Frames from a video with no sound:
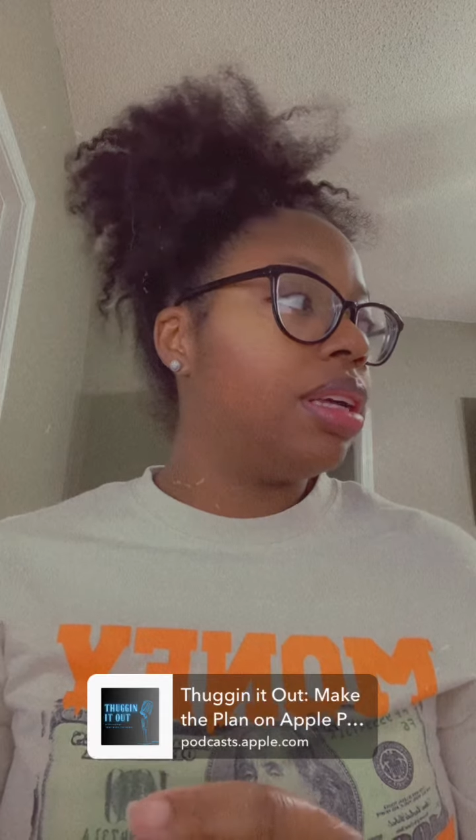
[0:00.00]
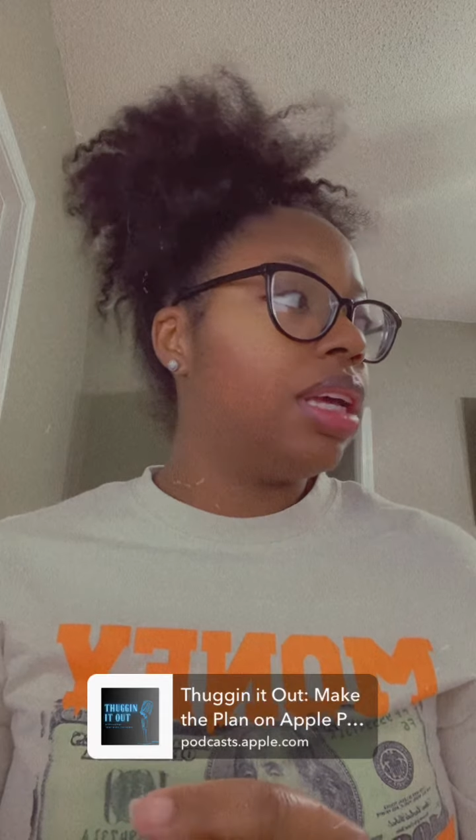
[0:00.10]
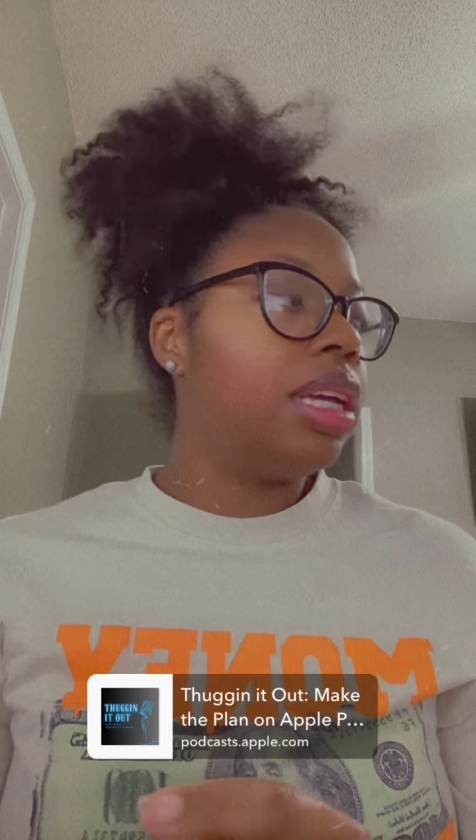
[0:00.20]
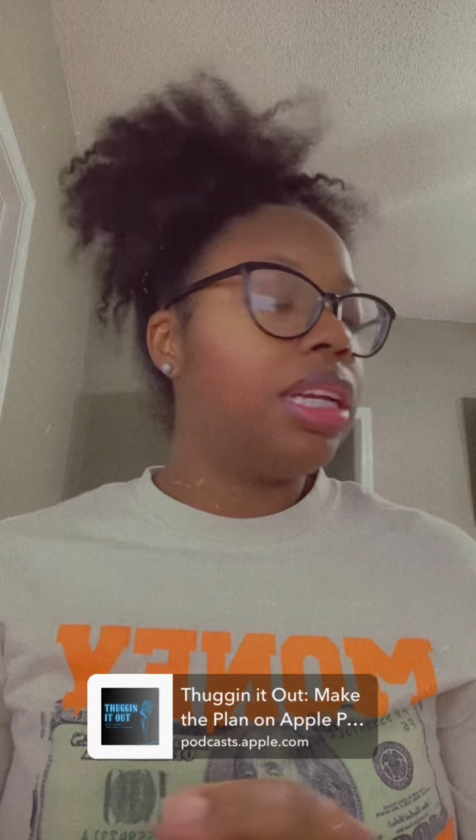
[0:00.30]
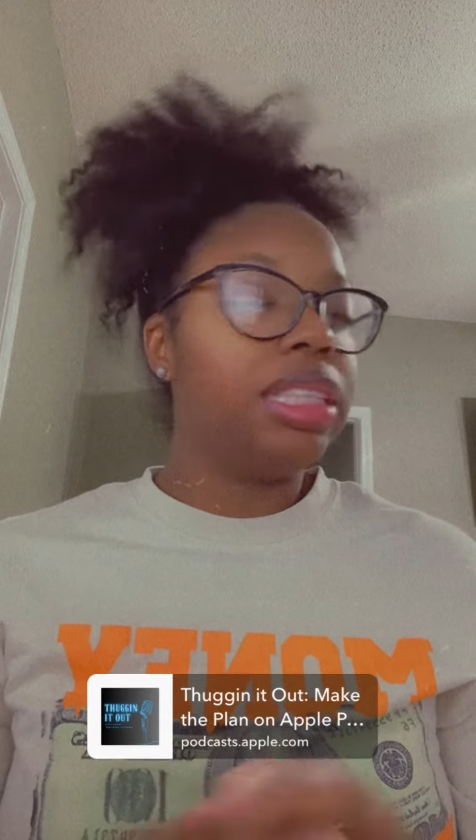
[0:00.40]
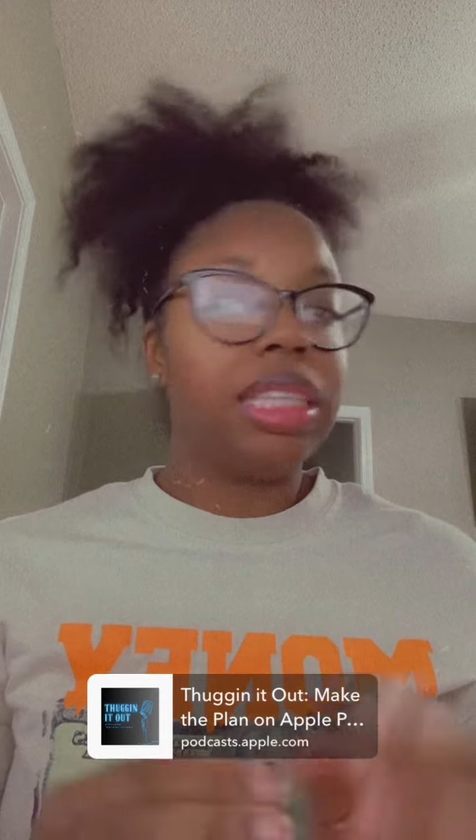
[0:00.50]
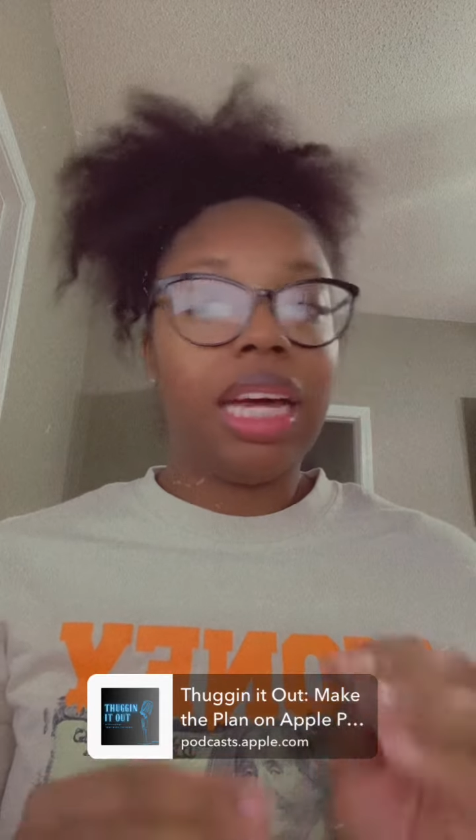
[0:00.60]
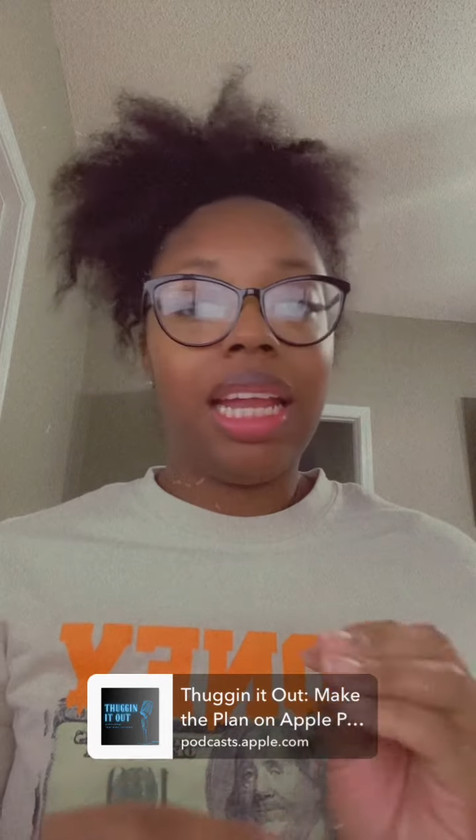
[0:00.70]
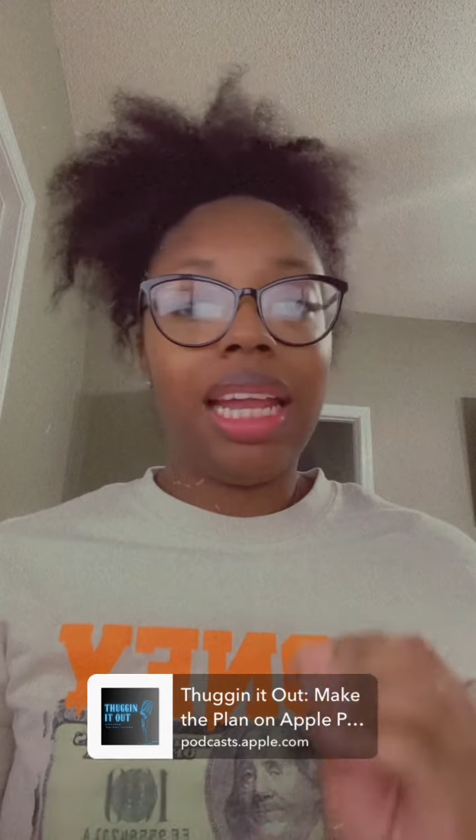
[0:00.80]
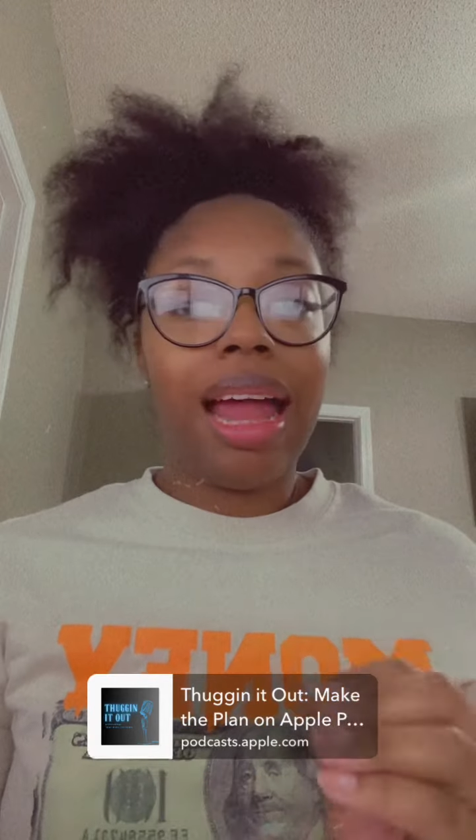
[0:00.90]
it doesn't
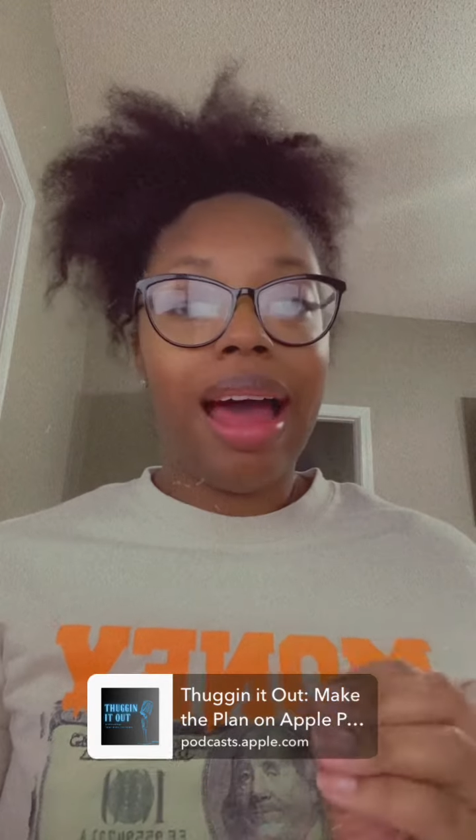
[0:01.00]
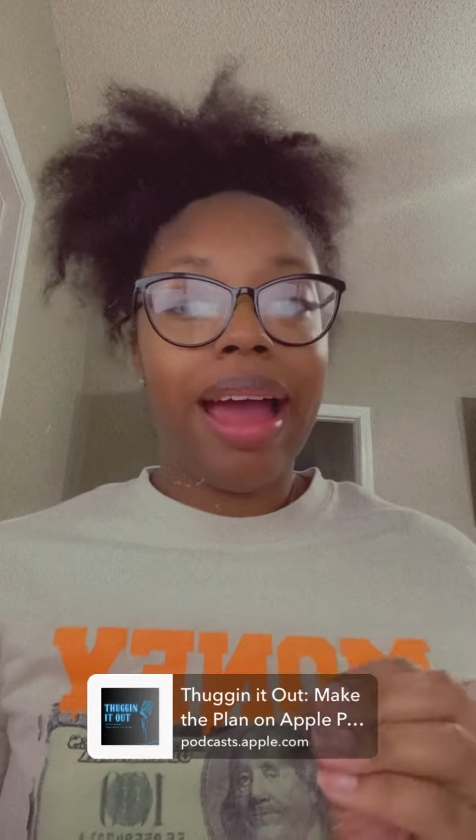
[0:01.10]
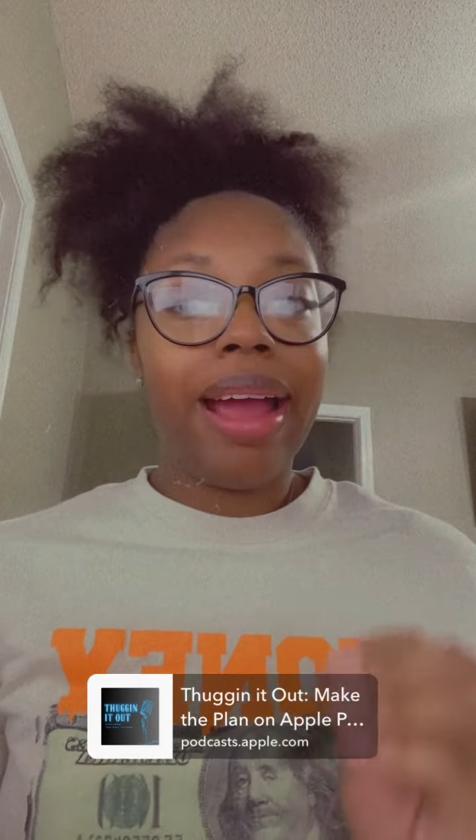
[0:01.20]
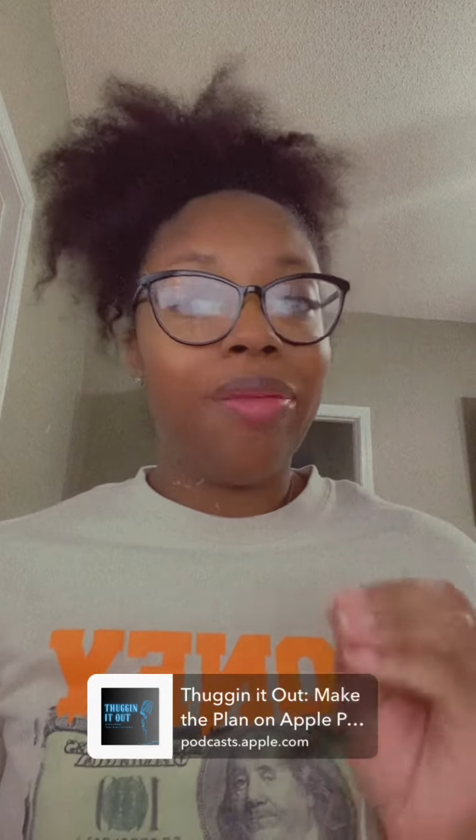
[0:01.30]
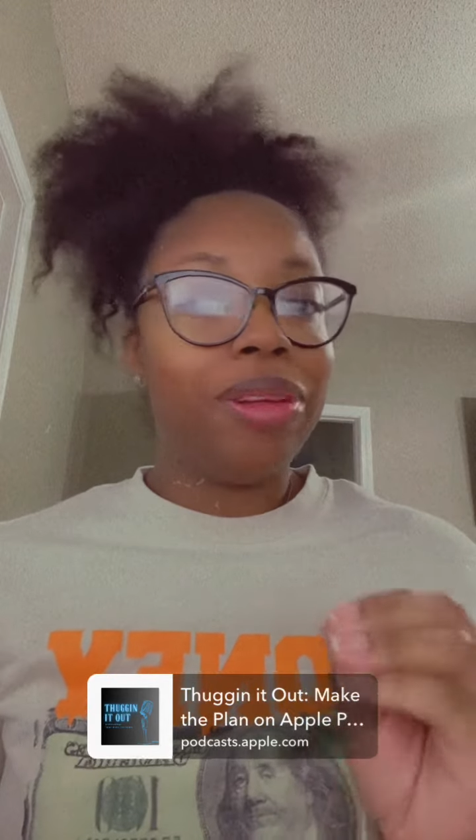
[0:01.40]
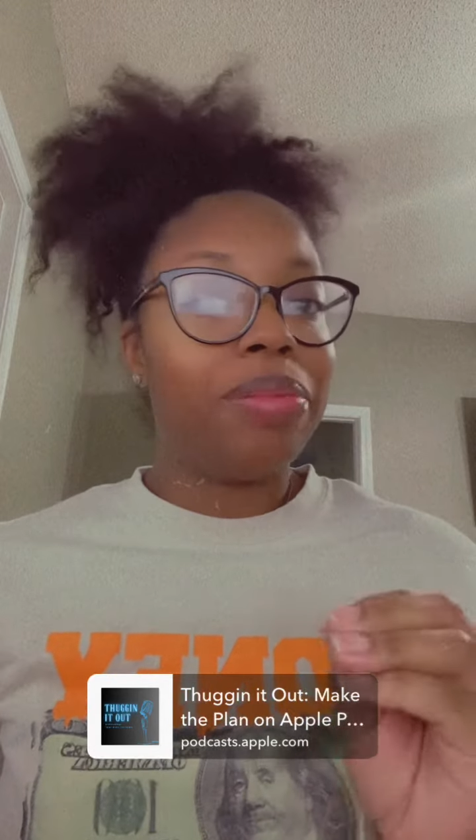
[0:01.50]
align with